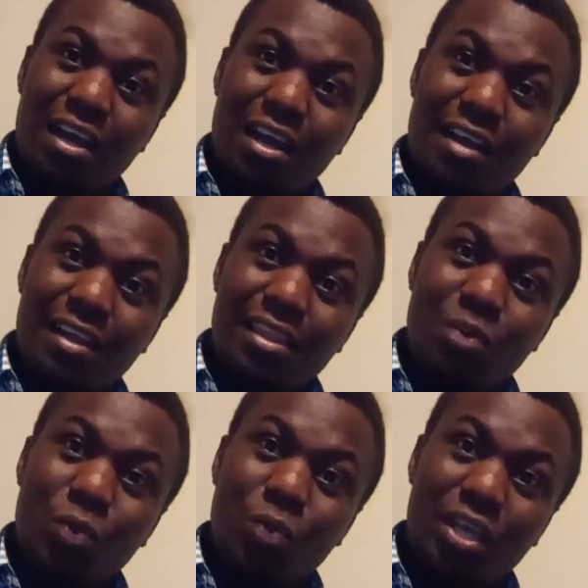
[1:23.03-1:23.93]

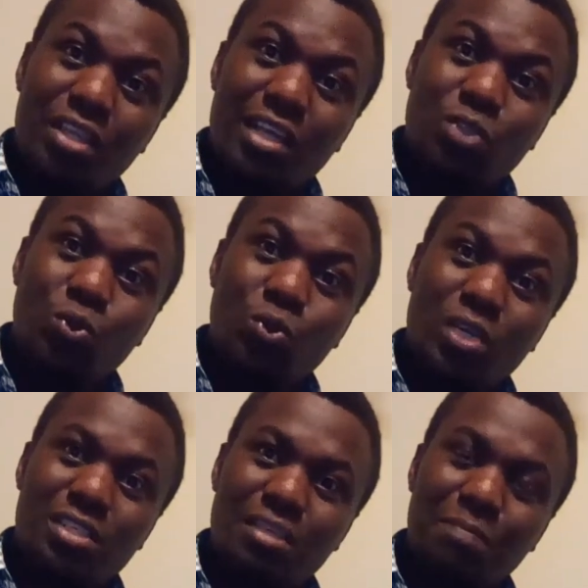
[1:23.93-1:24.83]
another way that you
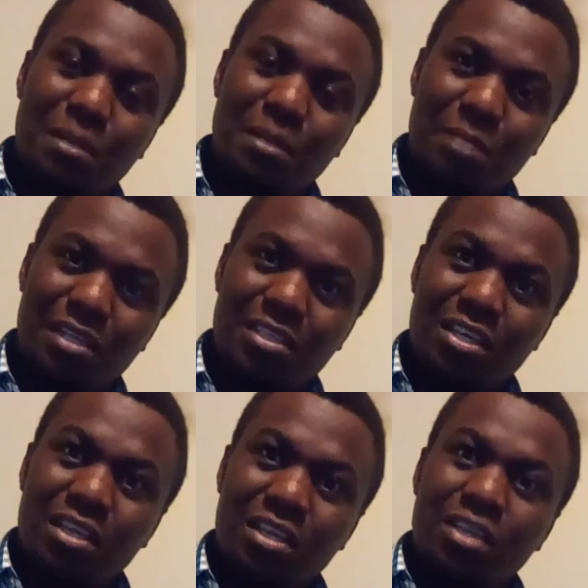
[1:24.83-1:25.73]
can supplement
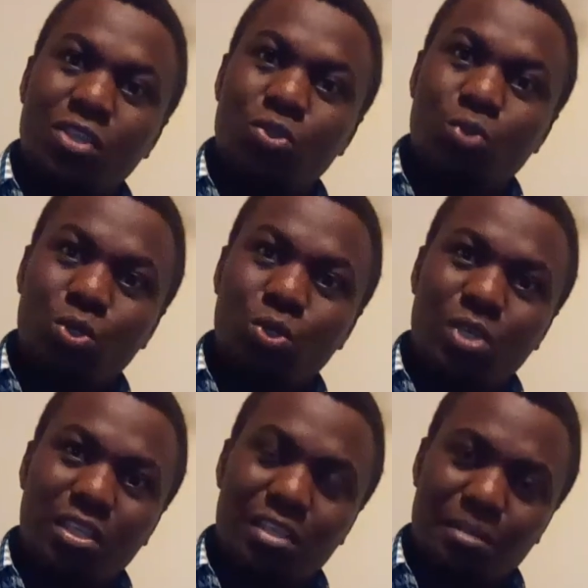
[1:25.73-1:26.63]
to your
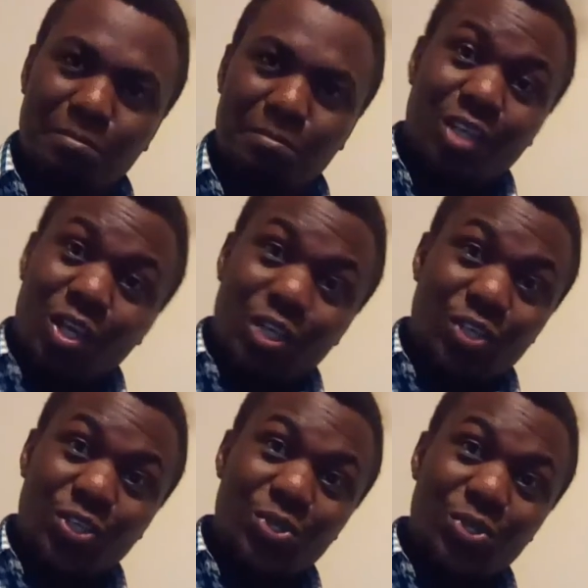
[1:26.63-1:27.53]
income.
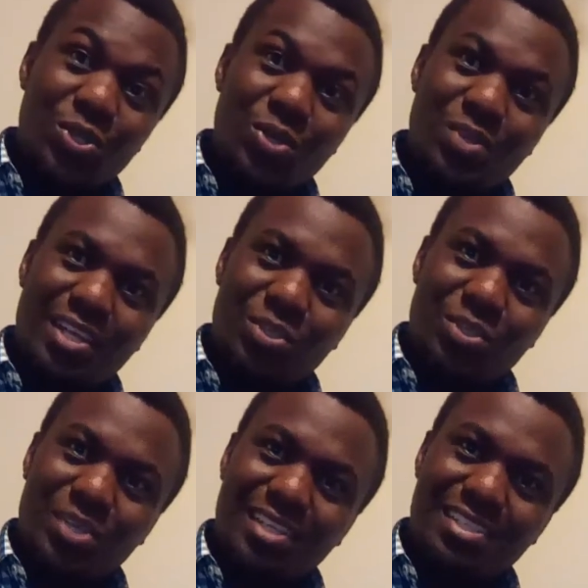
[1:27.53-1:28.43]
Do you know that
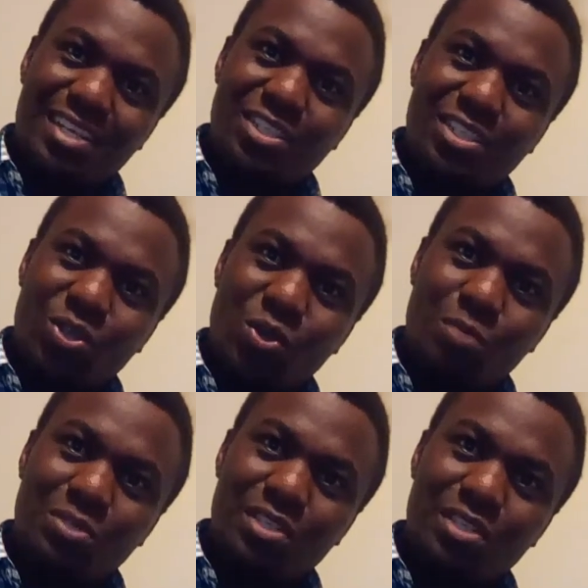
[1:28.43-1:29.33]
you can start your
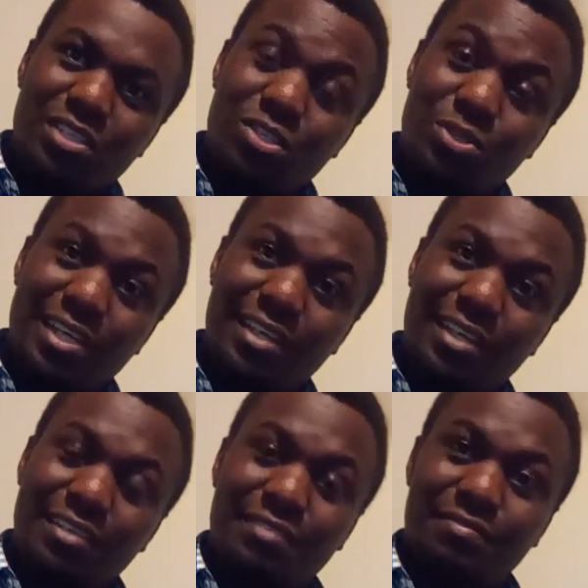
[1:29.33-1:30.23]
own business today?
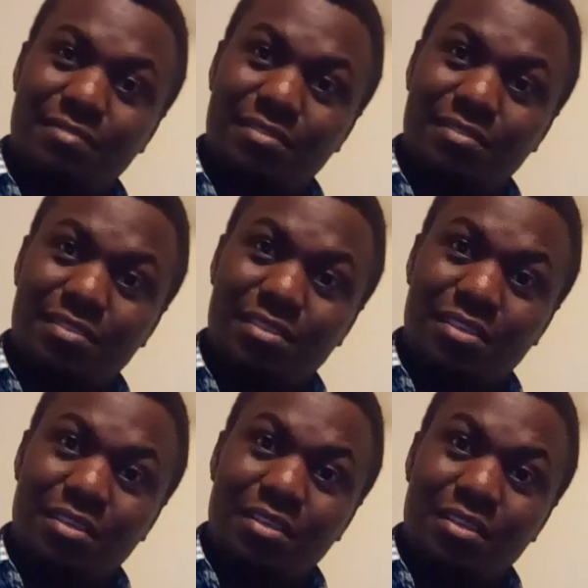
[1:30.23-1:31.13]

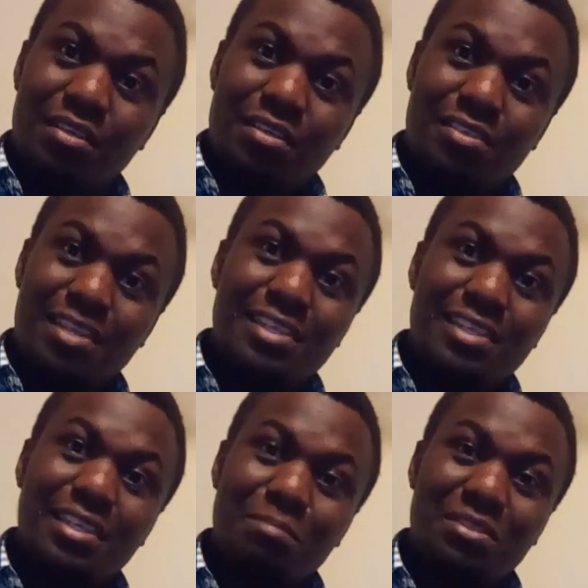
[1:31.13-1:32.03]

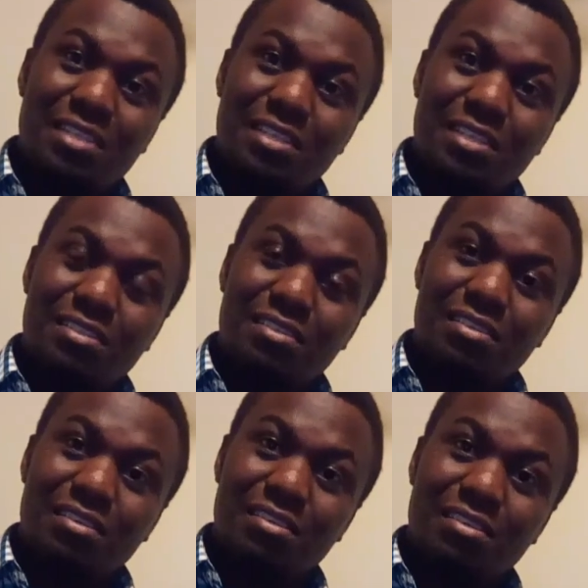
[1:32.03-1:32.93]
Starting a business,
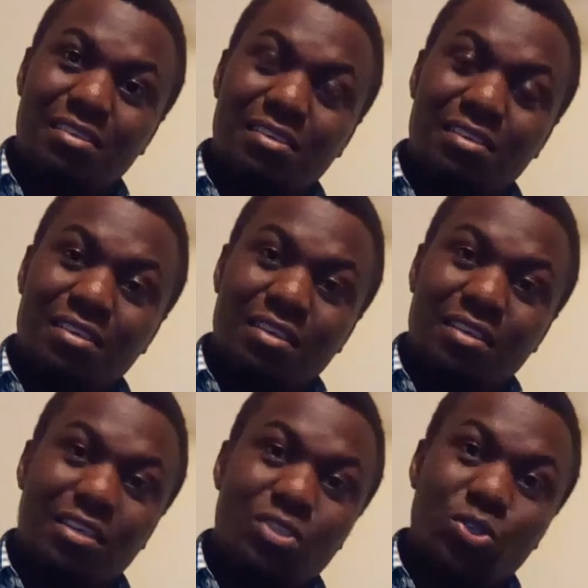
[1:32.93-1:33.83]

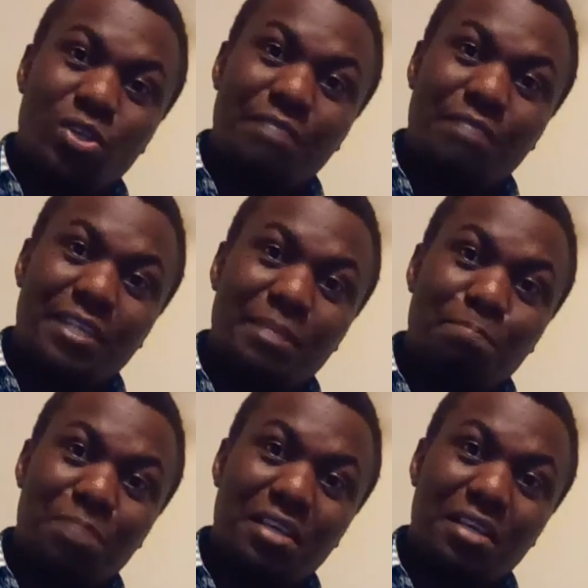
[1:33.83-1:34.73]
it's not a very
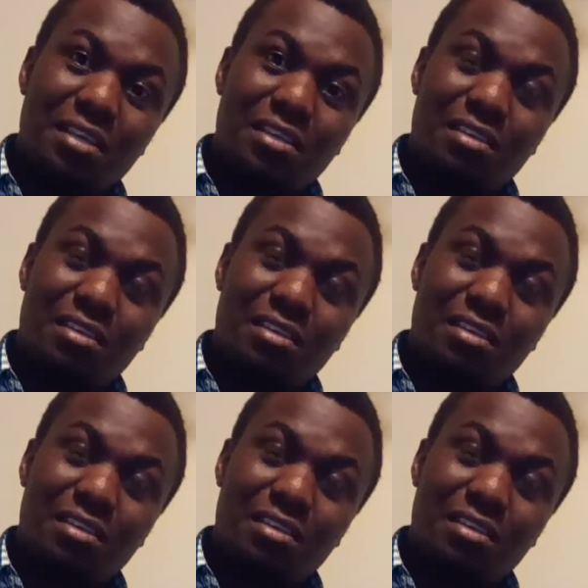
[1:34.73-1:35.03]
big